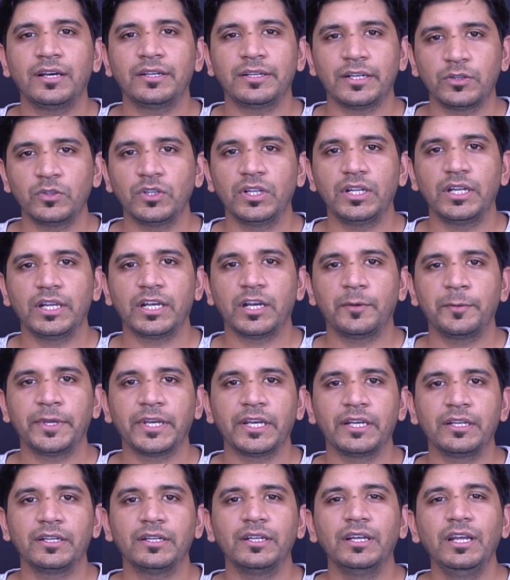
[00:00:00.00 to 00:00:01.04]
regularly coming
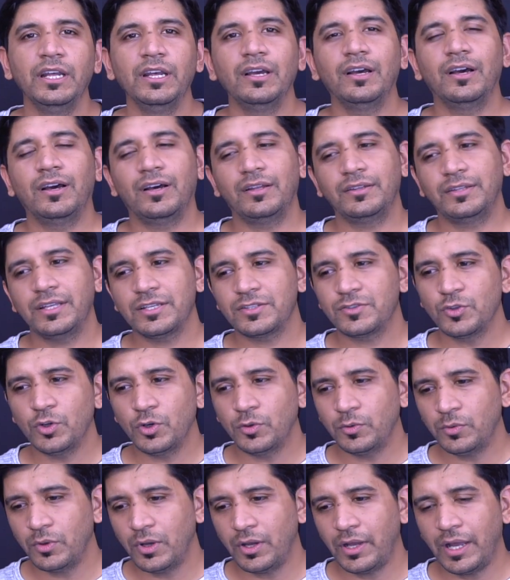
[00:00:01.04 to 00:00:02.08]
in, there's
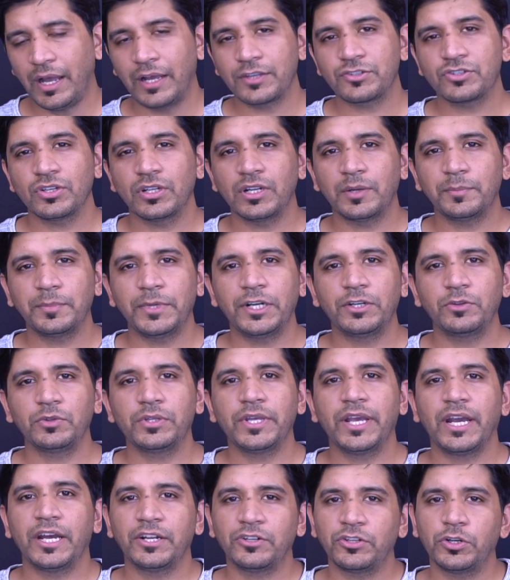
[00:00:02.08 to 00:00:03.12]
no actual update to the
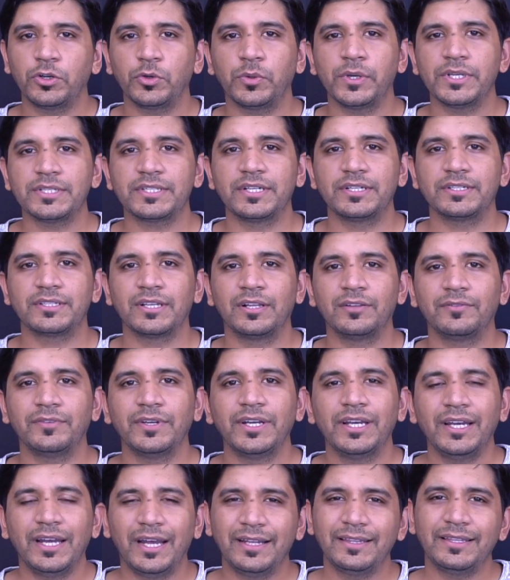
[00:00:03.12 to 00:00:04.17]
Android OS itself,
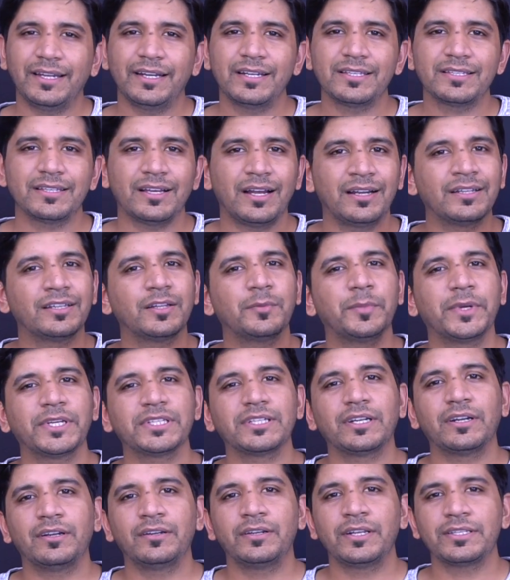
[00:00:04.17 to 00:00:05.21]
and that is another
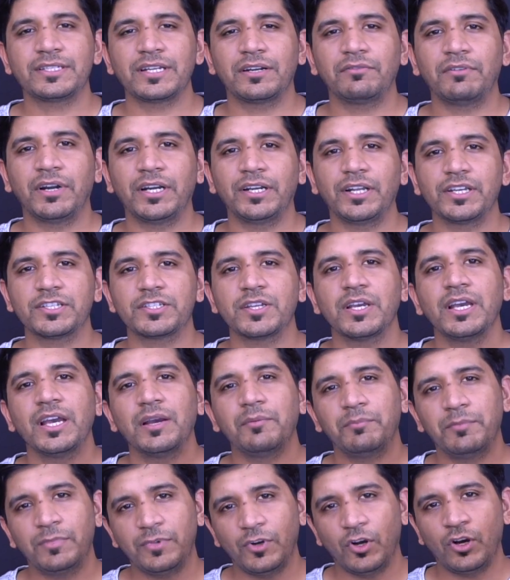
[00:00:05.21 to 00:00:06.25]
big disadvantage
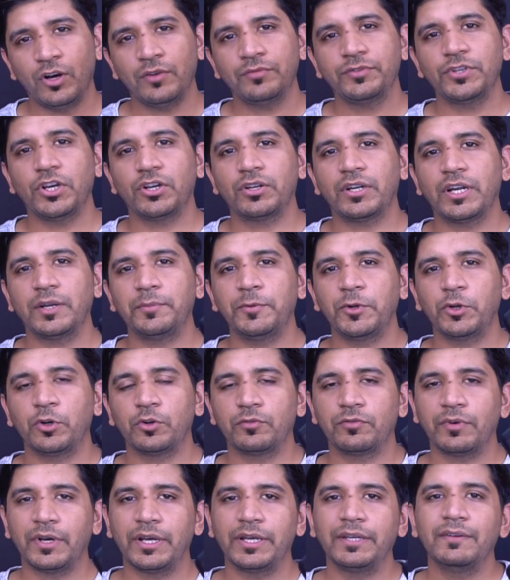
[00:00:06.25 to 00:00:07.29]
of the Redmi Note
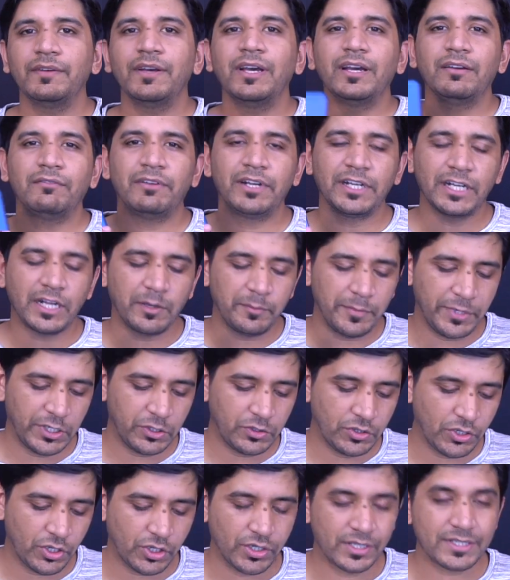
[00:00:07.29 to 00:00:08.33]
5 when compared to
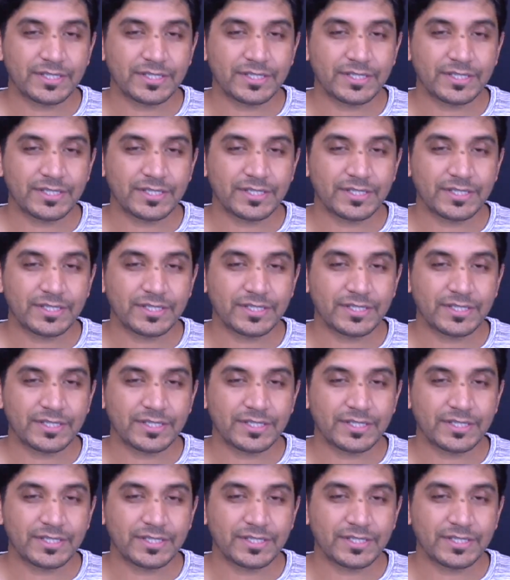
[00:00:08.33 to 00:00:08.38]
the Honor